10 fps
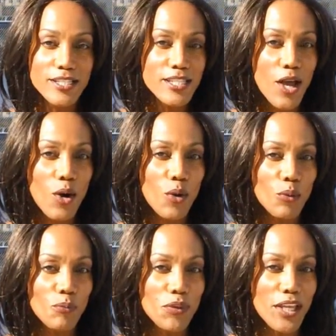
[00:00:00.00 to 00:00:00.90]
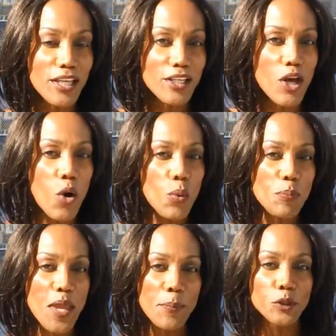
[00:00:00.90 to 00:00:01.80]
So, you know, when
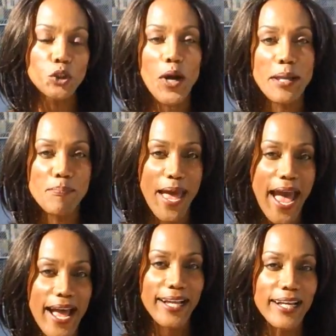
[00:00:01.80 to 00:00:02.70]
people train back,